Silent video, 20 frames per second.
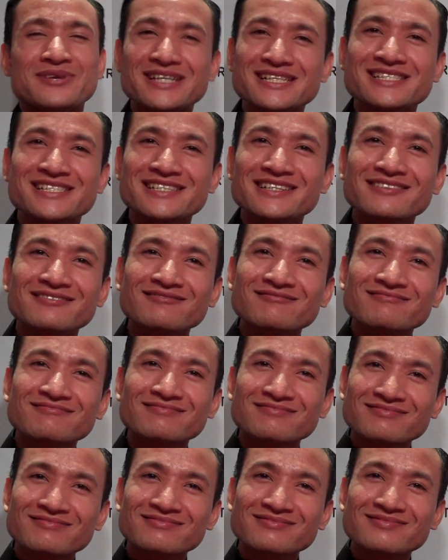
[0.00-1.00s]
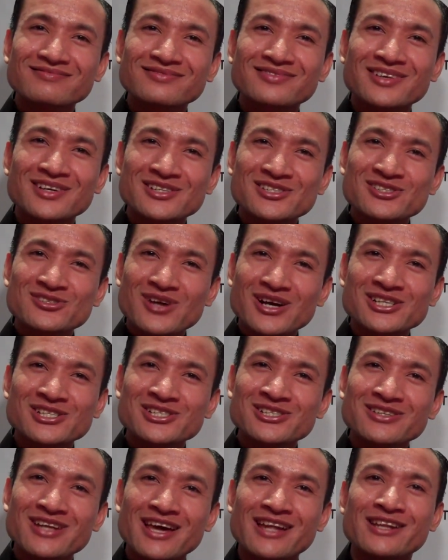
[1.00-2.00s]
recent
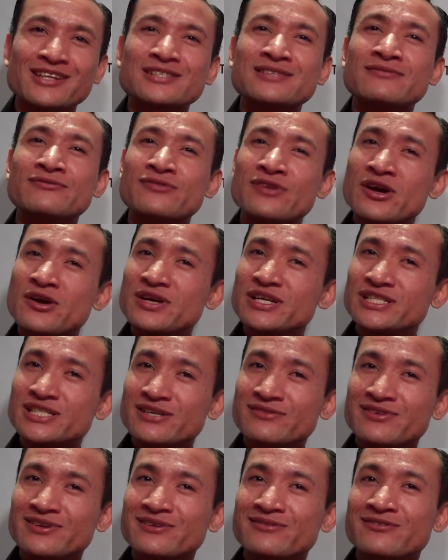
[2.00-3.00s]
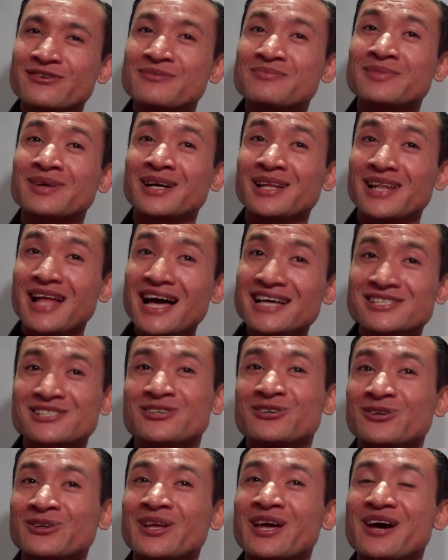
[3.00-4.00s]
construction, and it's very different from
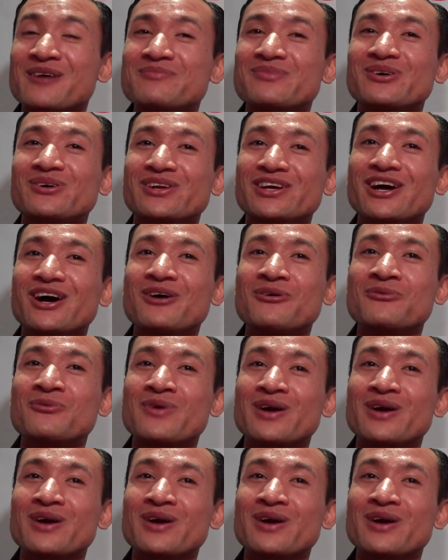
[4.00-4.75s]
classical Cambodia,